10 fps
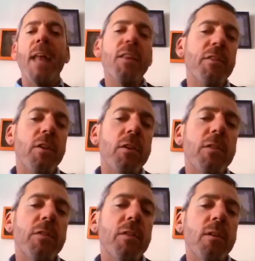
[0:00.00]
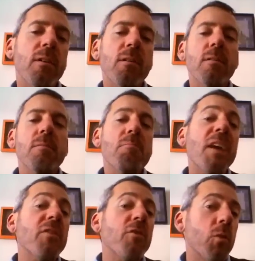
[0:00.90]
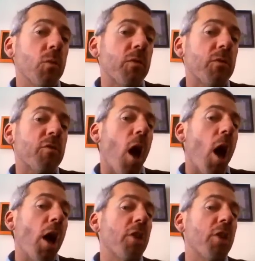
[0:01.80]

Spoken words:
this is a mixed-use,